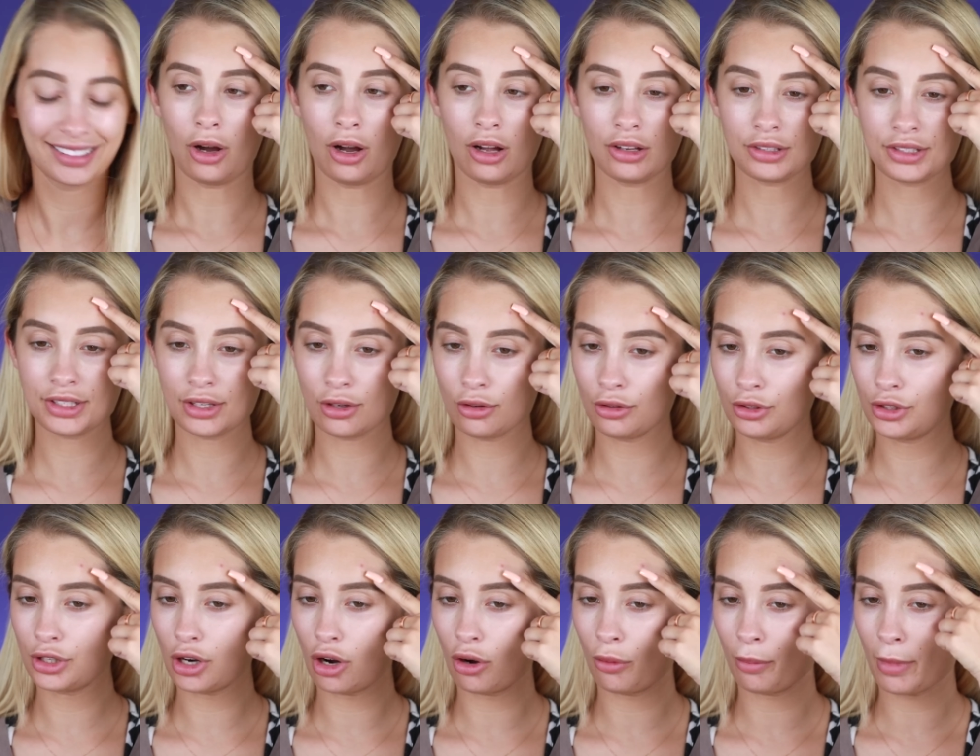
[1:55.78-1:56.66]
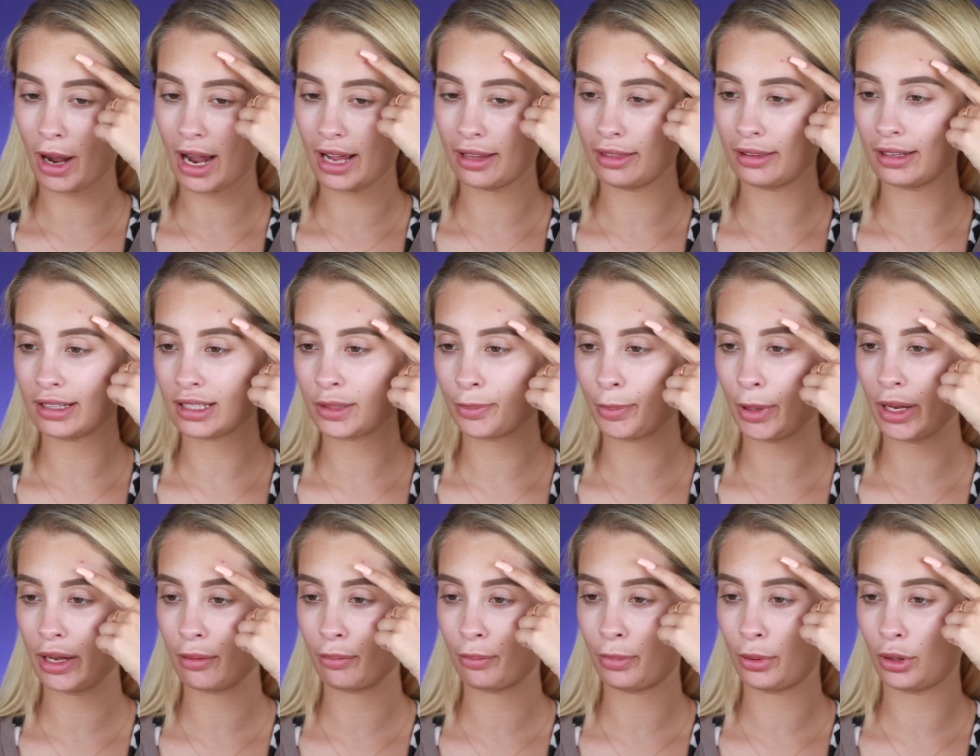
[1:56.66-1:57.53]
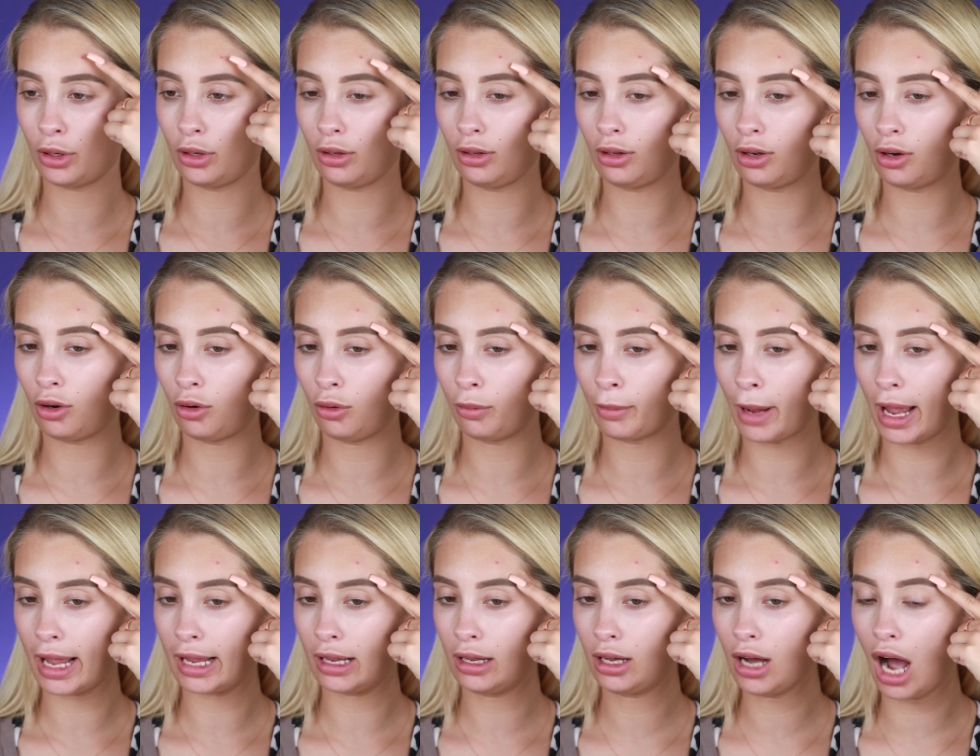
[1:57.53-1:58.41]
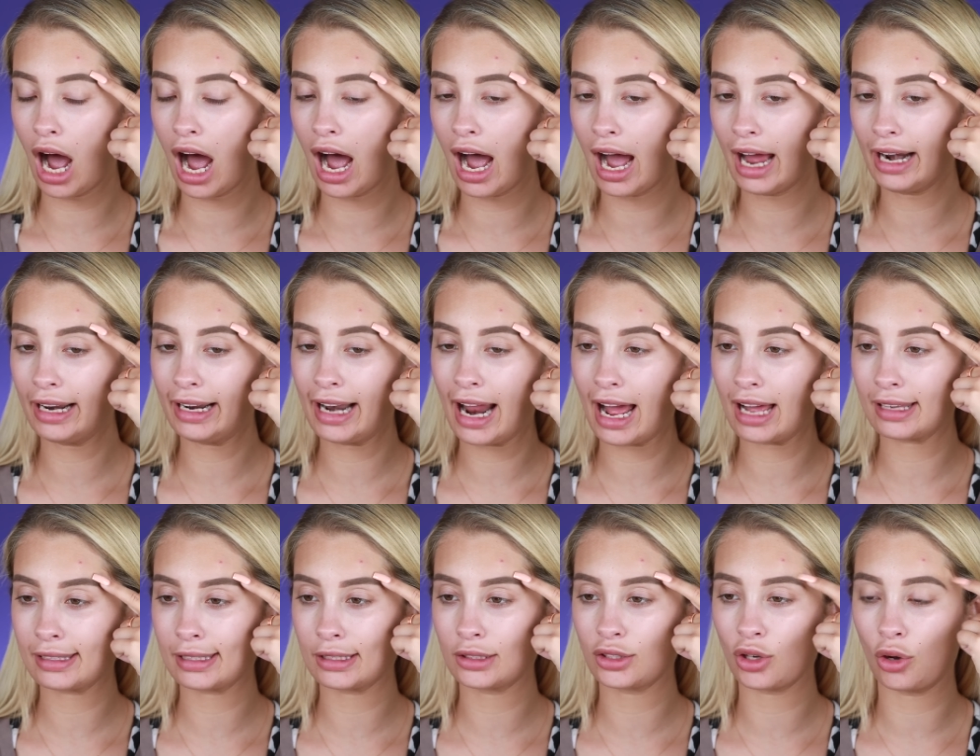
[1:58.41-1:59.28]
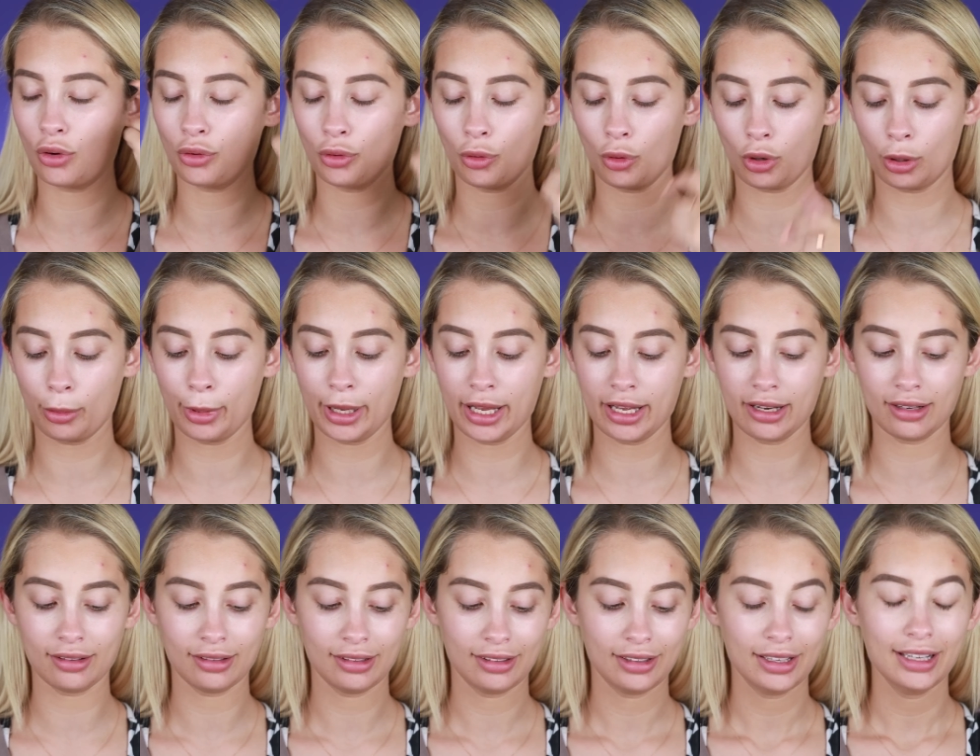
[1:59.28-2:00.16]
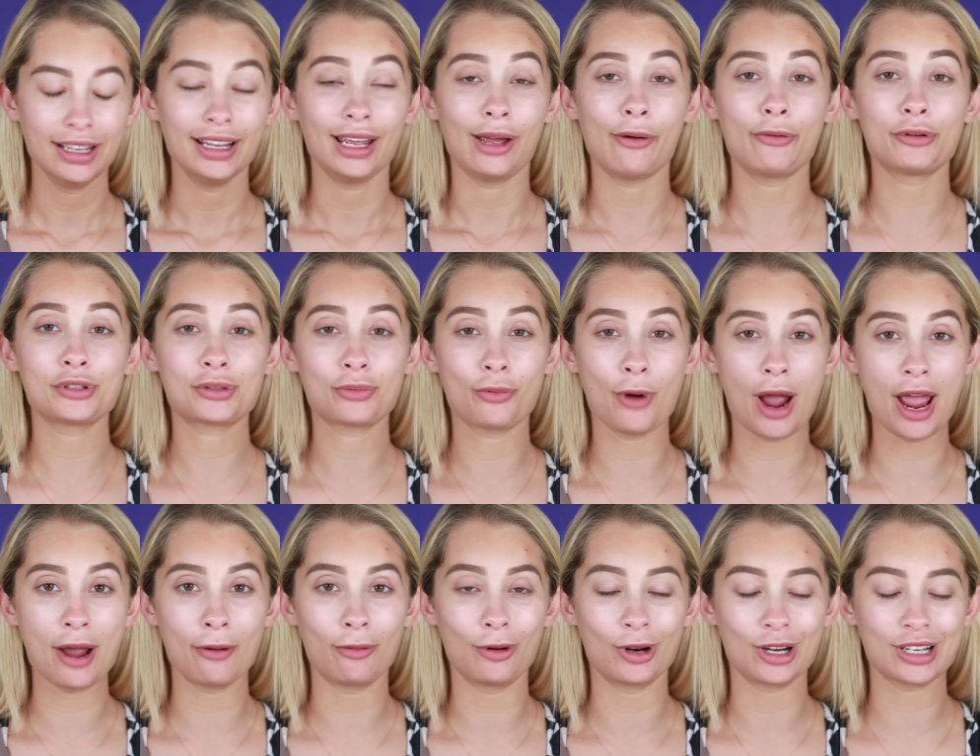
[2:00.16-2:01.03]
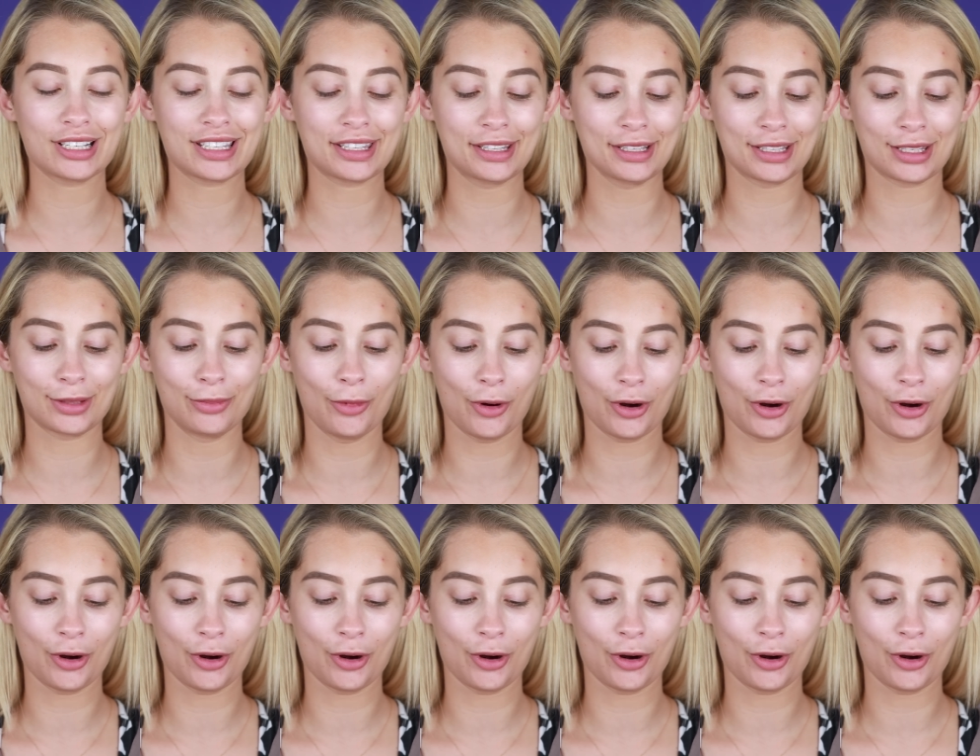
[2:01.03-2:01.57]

Also, don't mind this pimple. Oh my god, it has its own orbit. It was way worse this